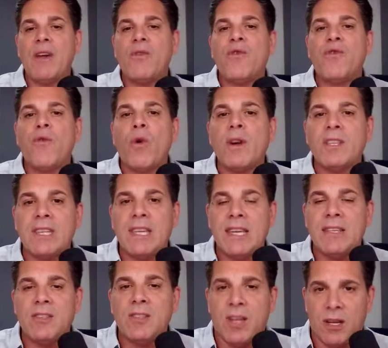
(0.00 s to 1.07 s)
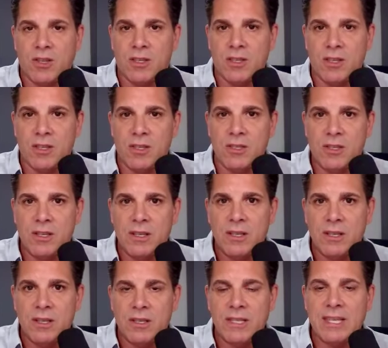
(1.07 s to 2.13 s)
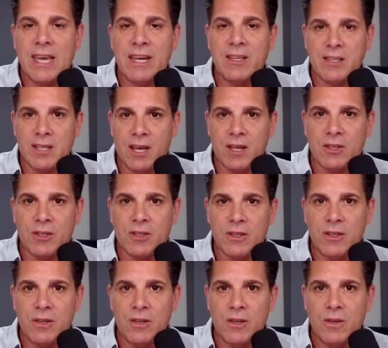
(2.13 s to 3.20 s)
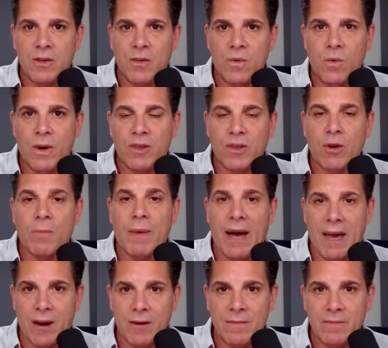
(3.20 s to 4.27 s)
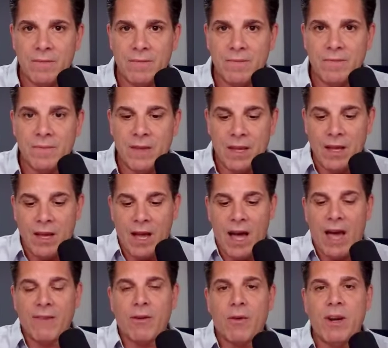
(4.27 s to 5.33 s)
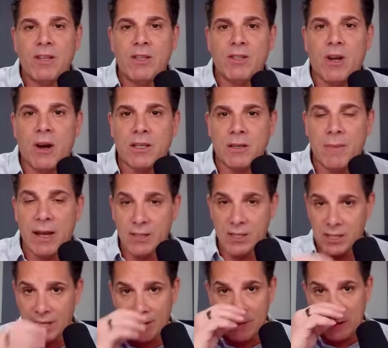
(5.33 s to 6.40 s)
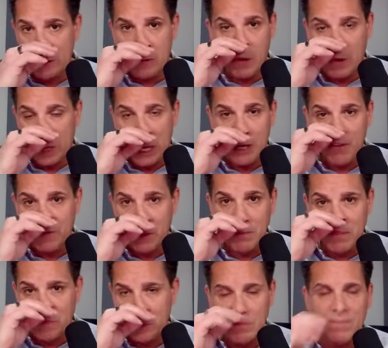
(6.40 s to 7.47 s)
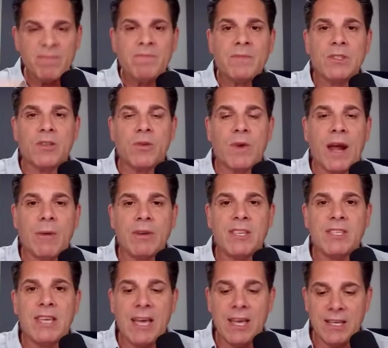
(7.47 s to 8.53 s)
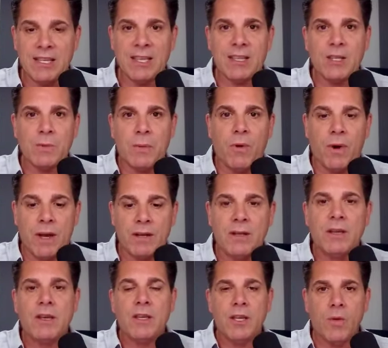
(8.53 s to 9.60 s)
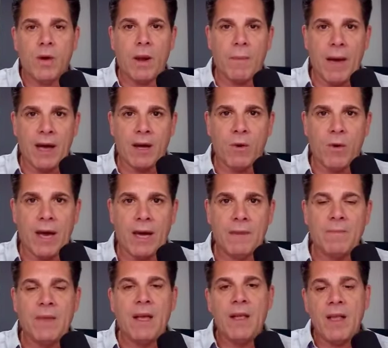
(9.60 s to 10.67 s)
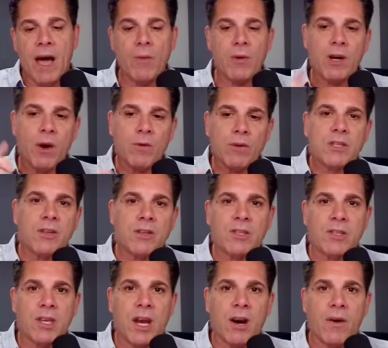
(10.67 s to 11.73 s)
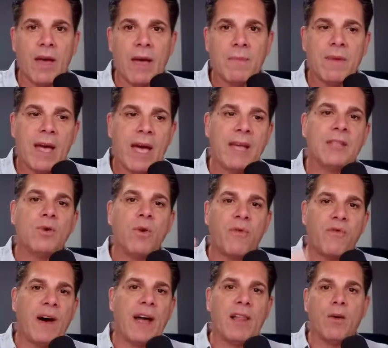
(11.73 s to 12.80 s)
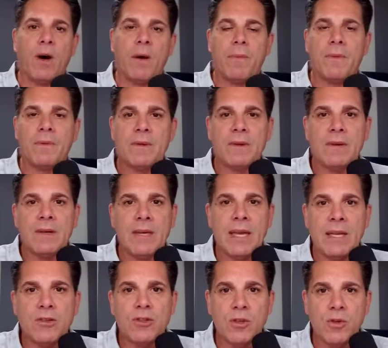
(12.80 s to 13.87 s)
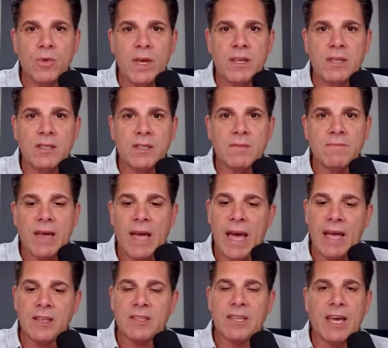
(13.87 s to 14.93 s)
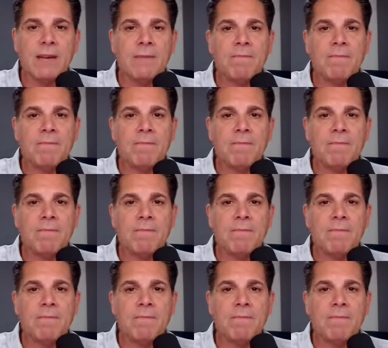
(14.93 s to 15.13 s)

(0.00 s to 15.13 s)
14 touches to get in touch with your buyer. I've already talked about 7 or 8 of them. So what I would say is at this point, you want to back away. I would go into your CRM and do a follow-up in 2 weeks and say,